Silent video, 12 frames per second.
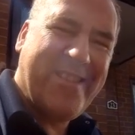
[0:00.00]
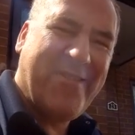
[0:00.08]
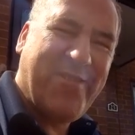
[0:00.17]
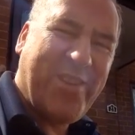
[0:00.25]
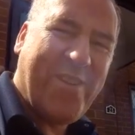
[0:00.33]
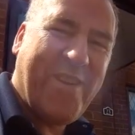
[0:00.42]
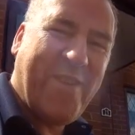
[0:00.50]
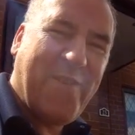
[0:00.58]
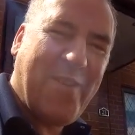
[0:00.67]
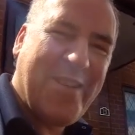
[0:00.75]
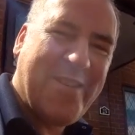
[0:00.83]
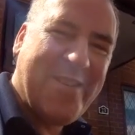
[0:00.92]
another guy I
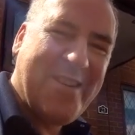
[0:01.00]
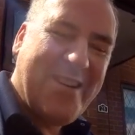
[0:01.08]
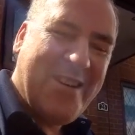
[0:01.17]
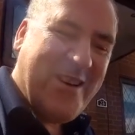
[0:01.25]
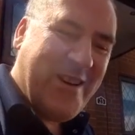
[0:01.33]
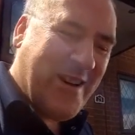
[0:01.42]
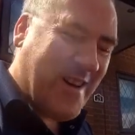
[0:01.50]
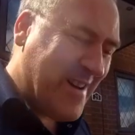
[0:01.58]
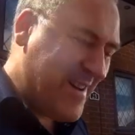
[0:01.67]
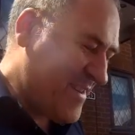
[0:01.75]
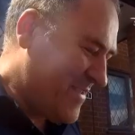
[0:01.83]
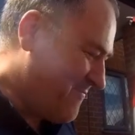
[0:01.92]
follow.
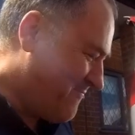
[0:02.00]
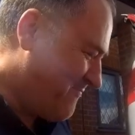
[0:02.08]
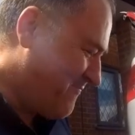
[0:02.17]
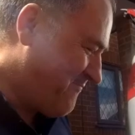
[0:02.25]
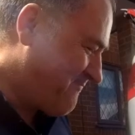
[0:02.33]
Um,